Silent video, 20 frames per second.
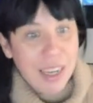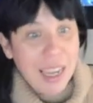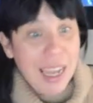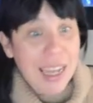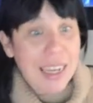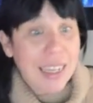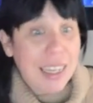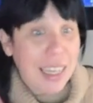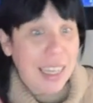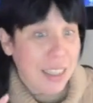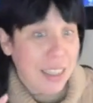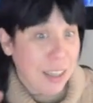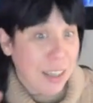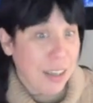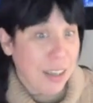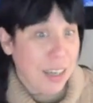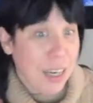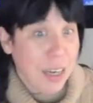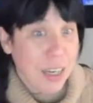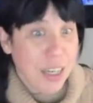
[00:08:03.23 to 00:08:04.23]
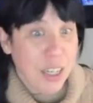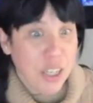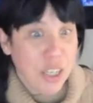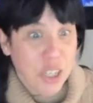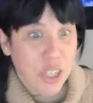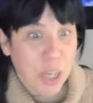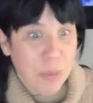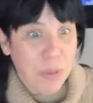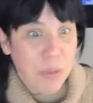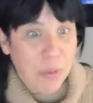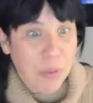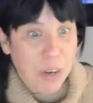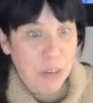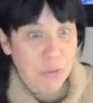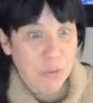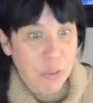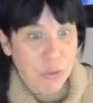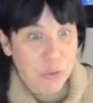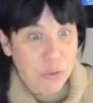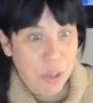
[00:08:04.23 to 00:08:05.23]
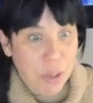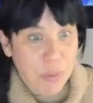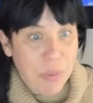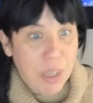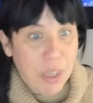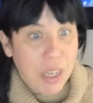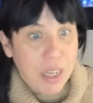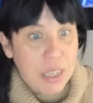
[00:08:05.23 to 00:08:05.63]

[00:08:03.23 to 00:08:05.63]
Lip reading: and get the chapter 1 for free.